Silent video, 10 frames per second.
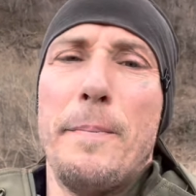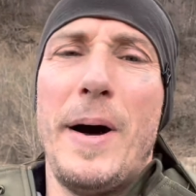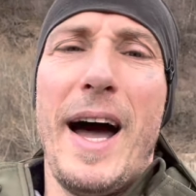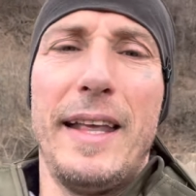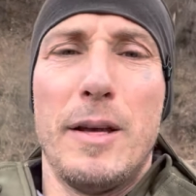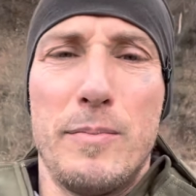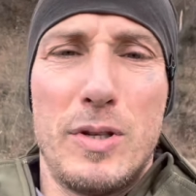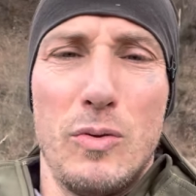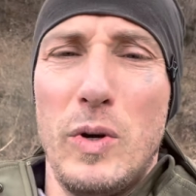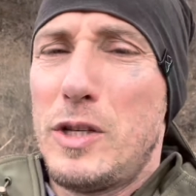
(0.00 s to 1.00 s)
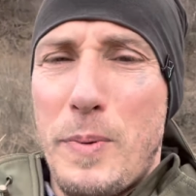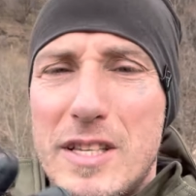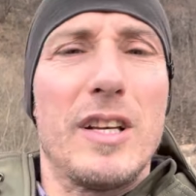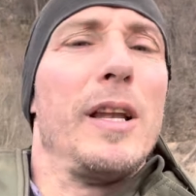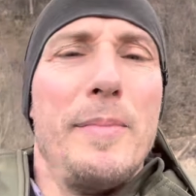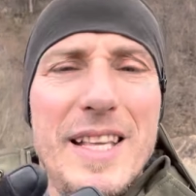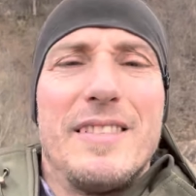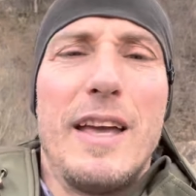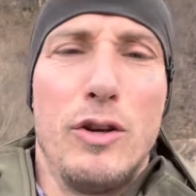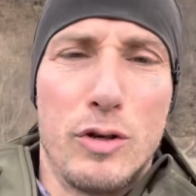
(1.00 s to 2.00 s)
items, which basically means
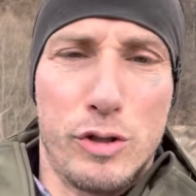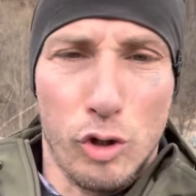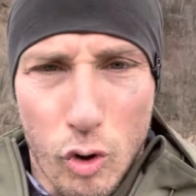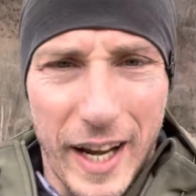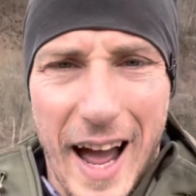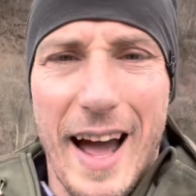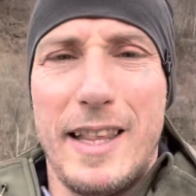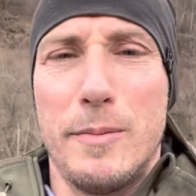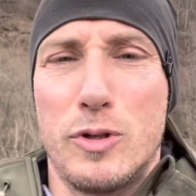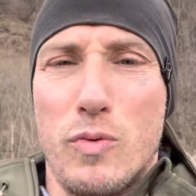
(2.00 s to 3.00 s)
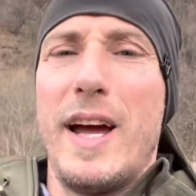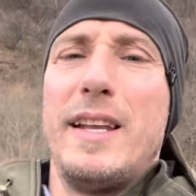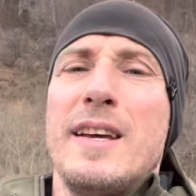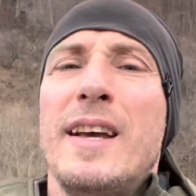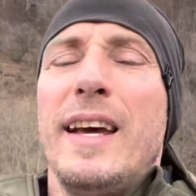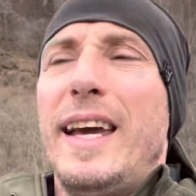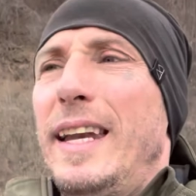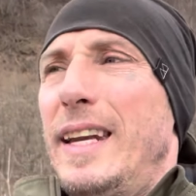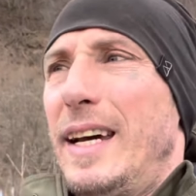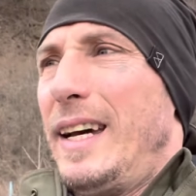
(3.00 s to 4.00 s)
that you're storing items, right?
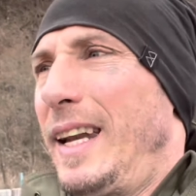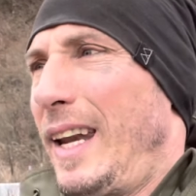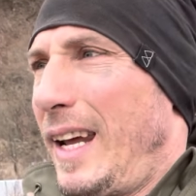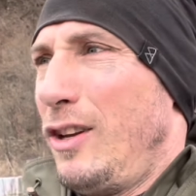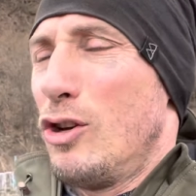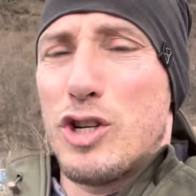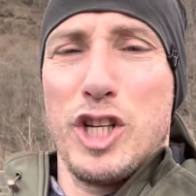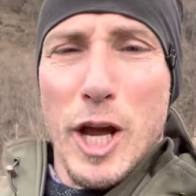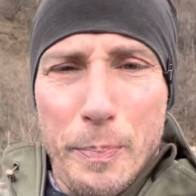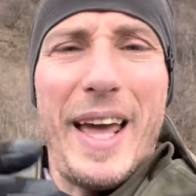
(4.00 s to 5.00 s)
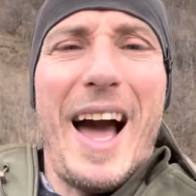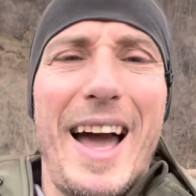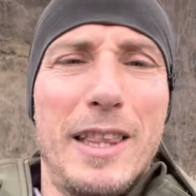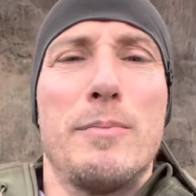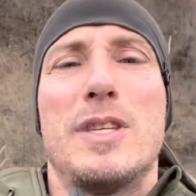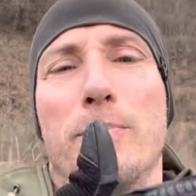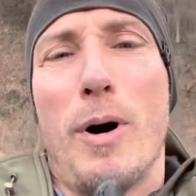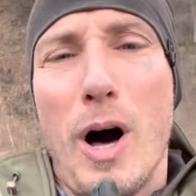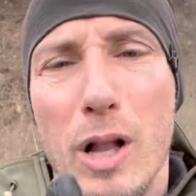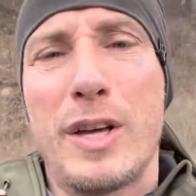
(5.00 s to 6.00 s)
And you're shipping items in
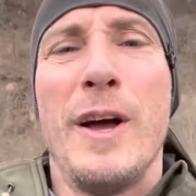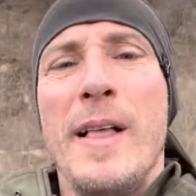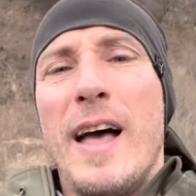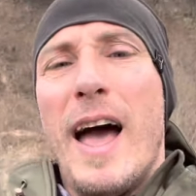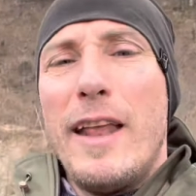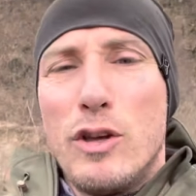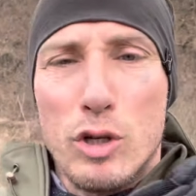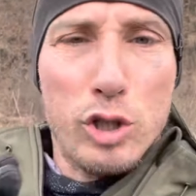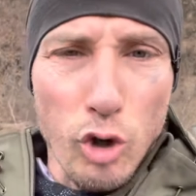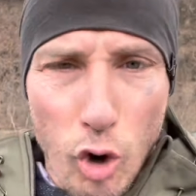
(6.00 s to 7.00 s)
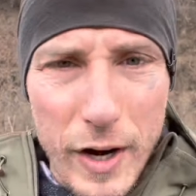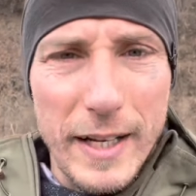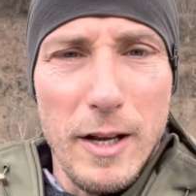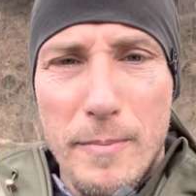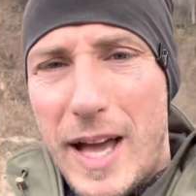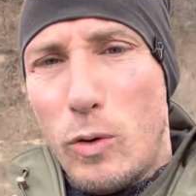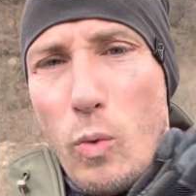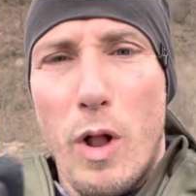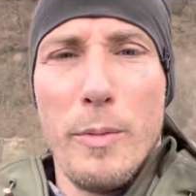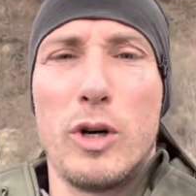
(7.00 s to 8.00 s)
bulk and you're storing them at
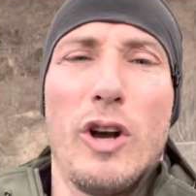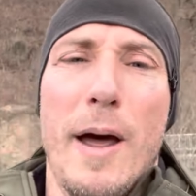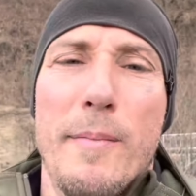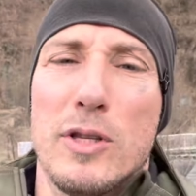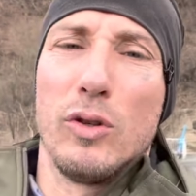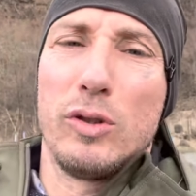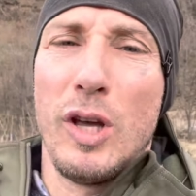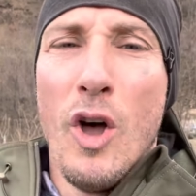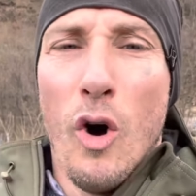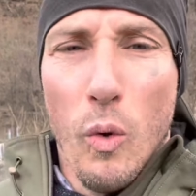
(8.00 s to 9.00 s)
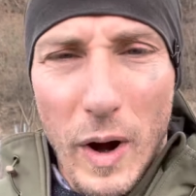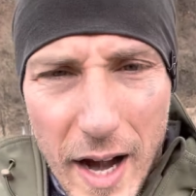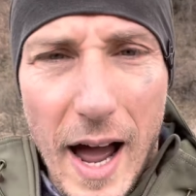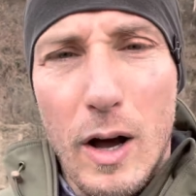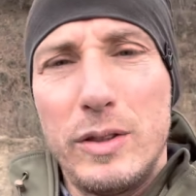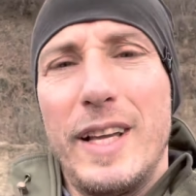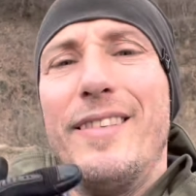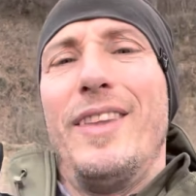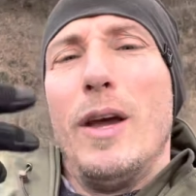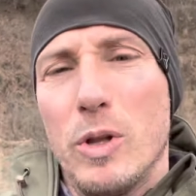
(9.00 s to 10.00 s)
Walmart or Amazon's warehouse,
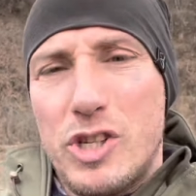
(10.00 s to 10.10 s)
and they will